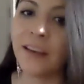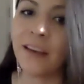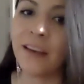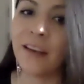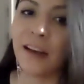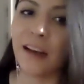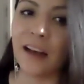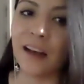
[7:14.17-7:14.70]

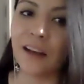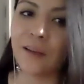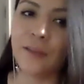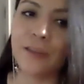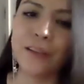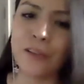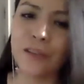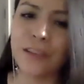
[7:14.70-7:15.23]
because
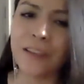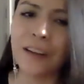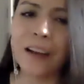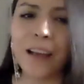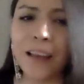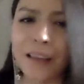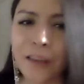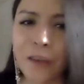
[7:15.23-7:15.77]
then judges are
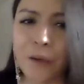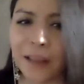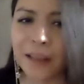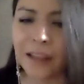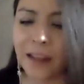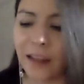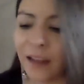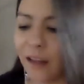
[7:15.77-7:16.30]
like, you had
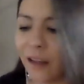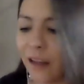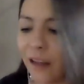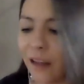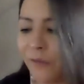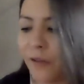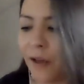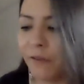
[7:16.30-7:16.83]
like a
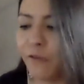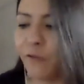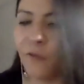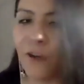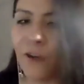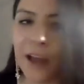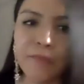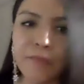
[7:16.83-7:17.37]

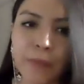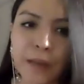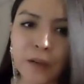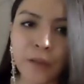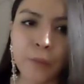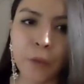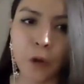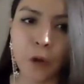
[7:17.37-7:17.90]
5-minute
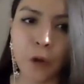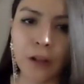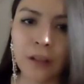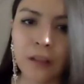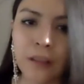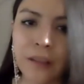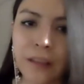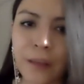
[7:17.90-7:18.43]
model,
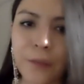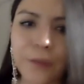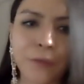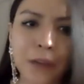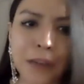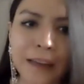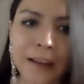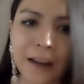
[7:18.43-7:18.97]
it was
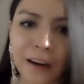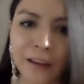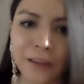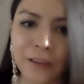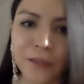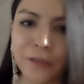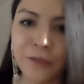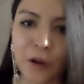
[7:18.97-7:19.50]
really hard to
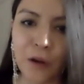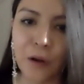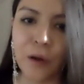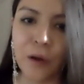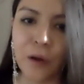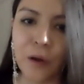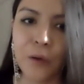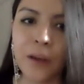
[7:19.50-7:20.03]

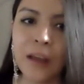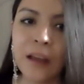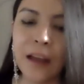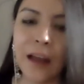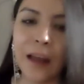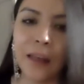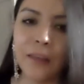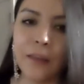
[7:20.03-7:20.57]
follow,
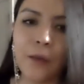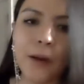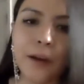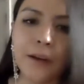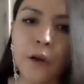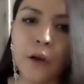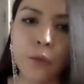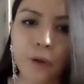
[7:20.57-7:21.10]
and you had
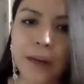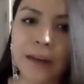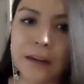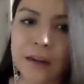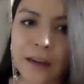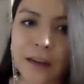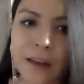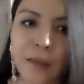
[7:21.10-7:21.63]
no real
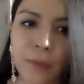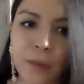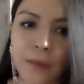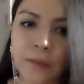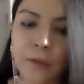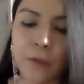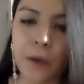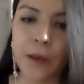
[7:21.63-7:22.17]
arguments
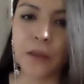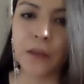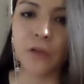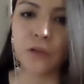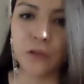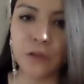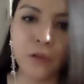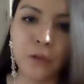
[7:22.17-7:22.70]
for why you
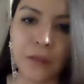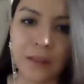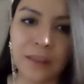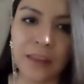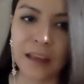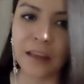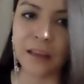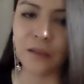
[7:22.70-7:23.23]
should do the
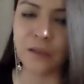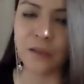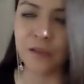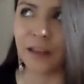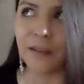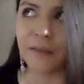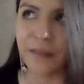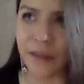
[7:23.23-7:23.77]
thing, you
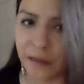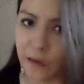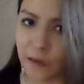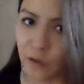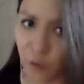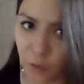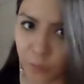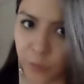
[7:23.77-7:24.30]
just have a very
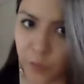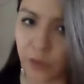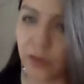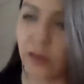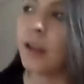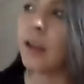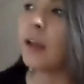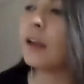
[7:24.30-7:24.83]
long
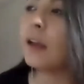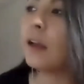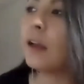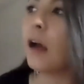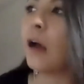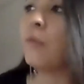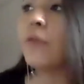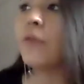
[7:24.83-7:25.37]
model.
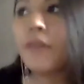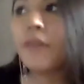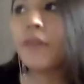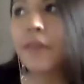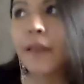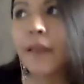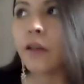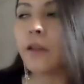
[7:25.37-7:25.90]
But
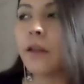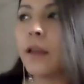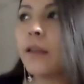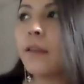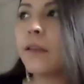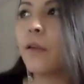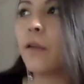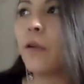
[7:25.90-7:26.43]
second is
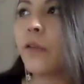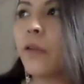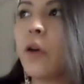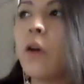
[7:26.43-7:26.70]
that also